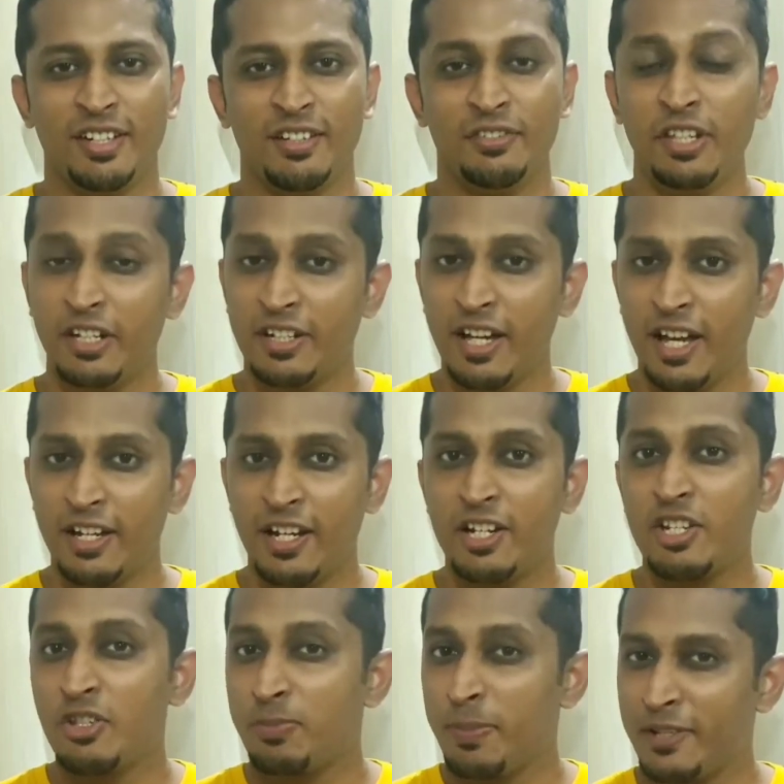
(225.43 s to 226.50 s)
They target
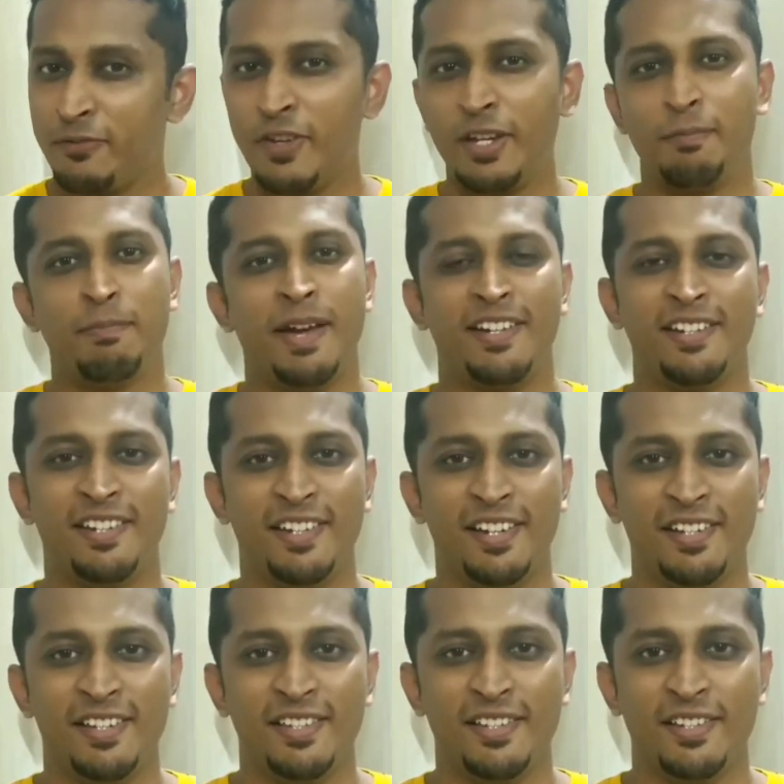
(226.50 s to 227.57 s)
specific bacteria.
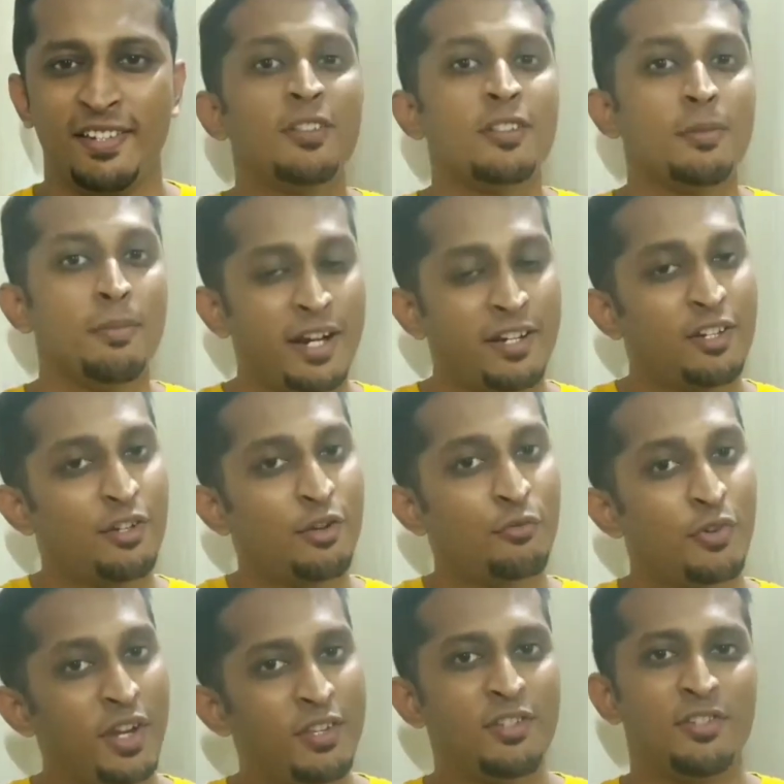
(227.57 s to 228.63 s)
The
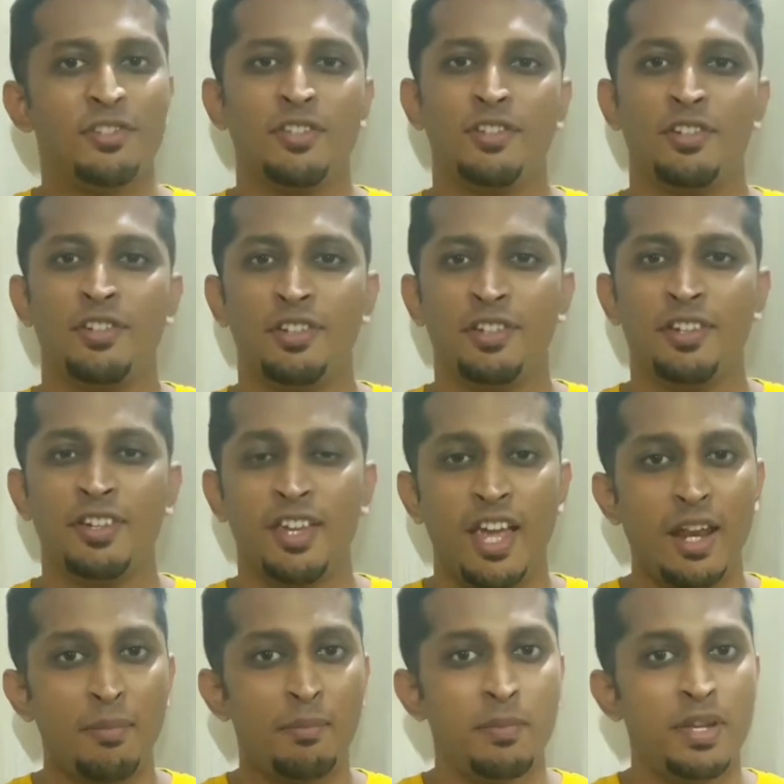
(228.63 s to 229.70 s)
bacteriophages
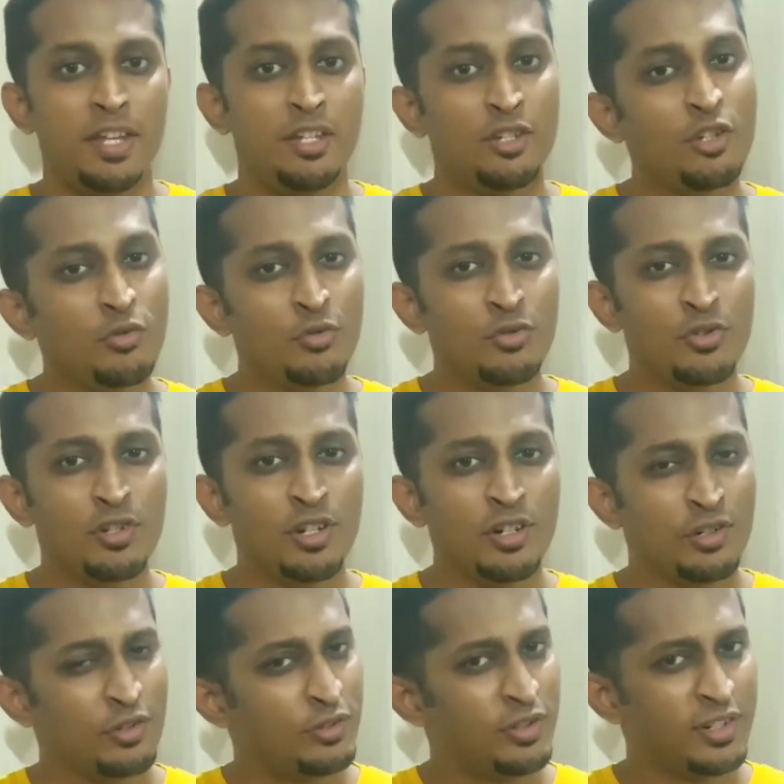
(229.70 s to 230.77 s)
can be used
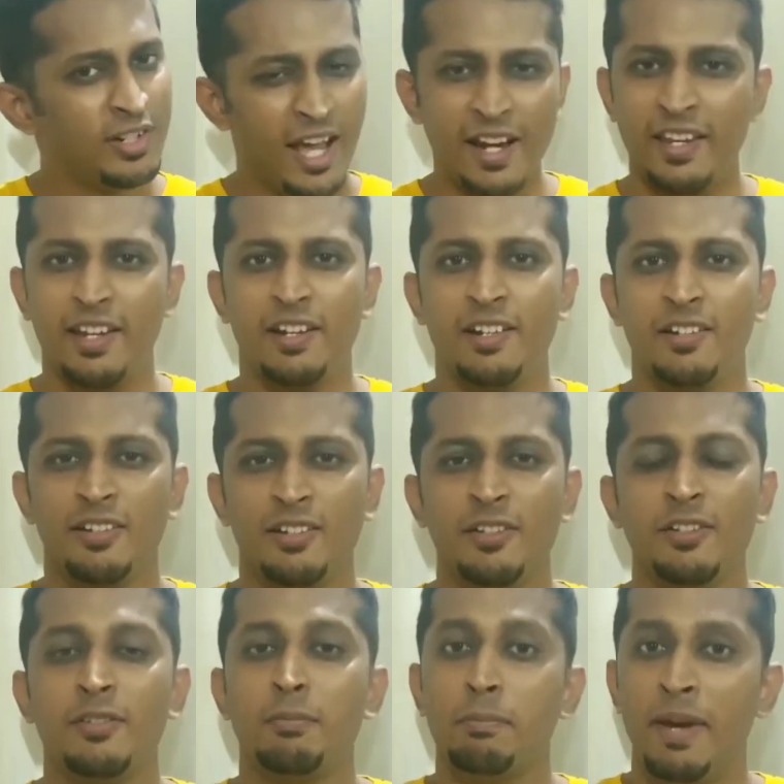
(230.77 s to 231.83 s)
to target
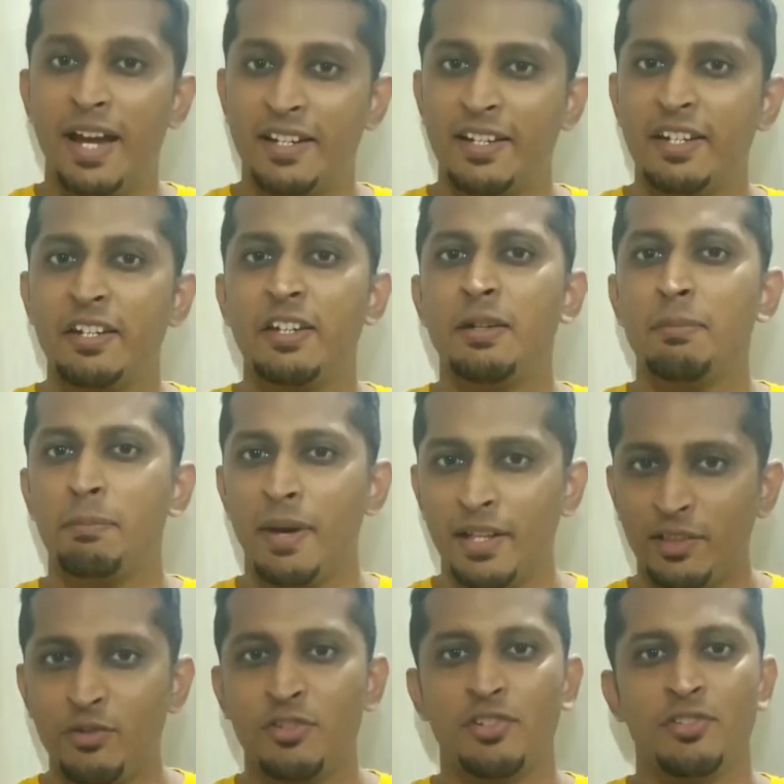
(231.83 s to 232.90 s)
bacterial
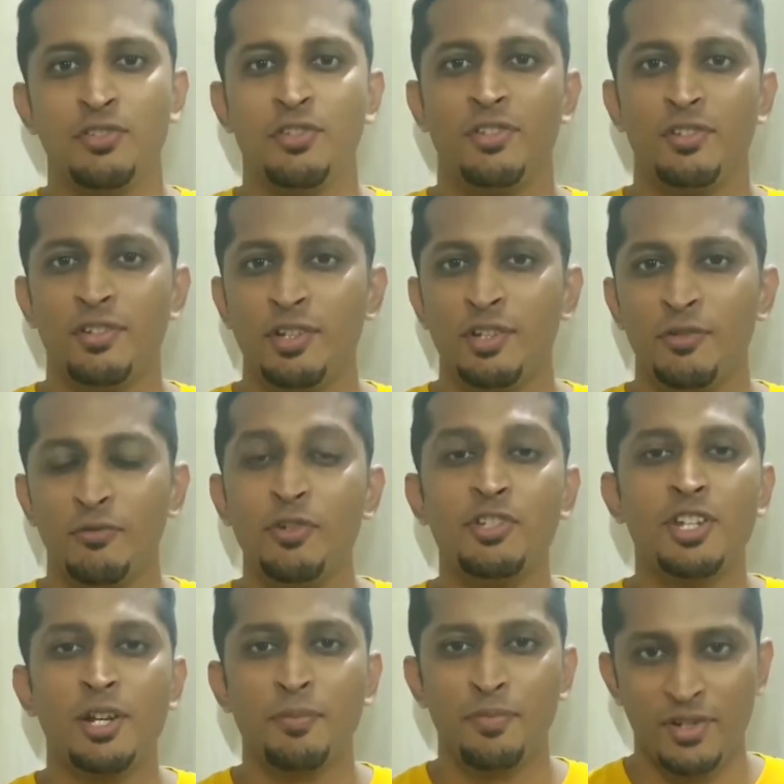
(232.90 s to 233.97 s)
pathogens which
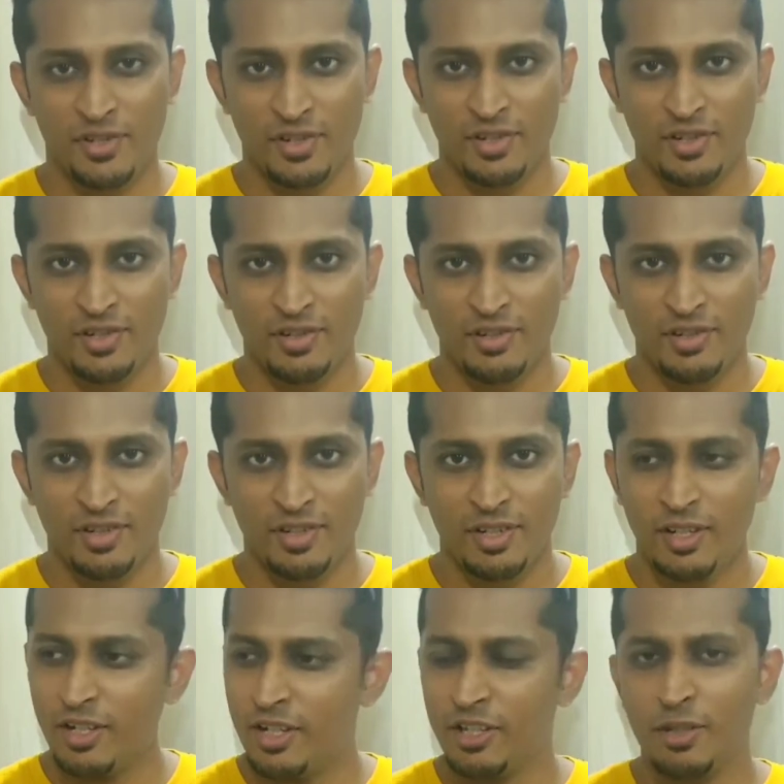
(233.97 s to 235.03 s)
are present
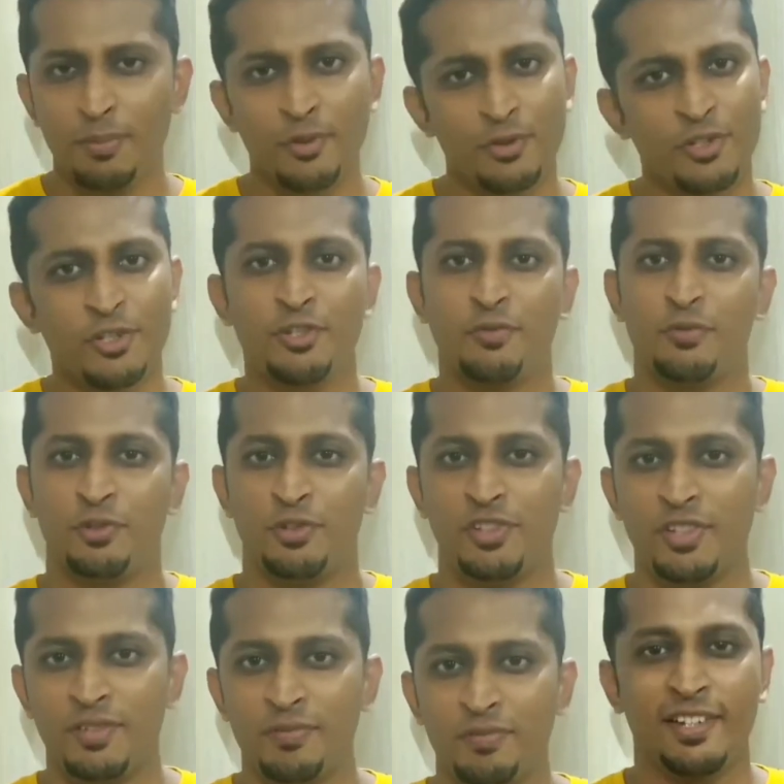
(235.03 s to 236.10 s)
in the processed
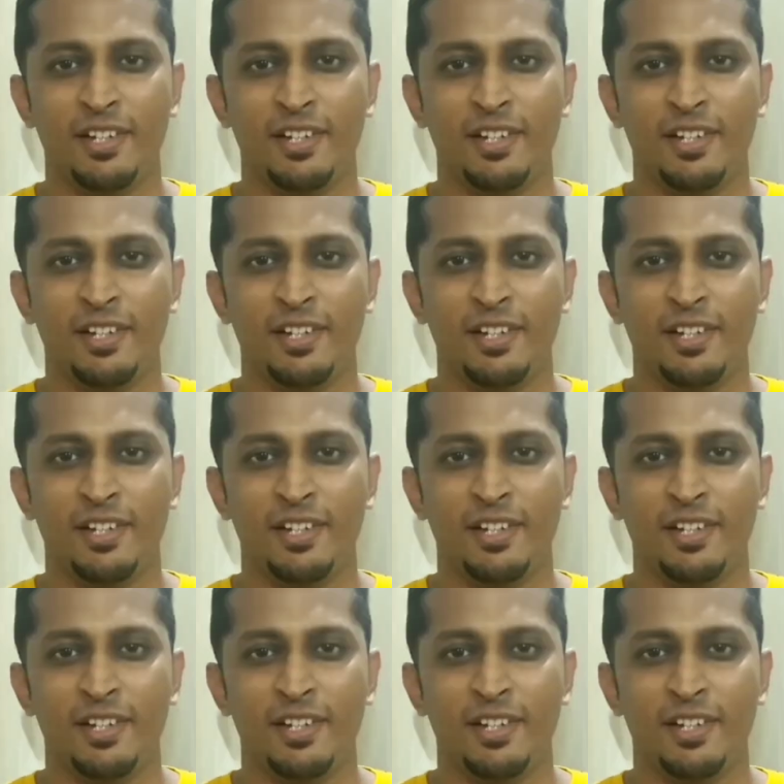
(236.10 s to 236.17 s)
foods.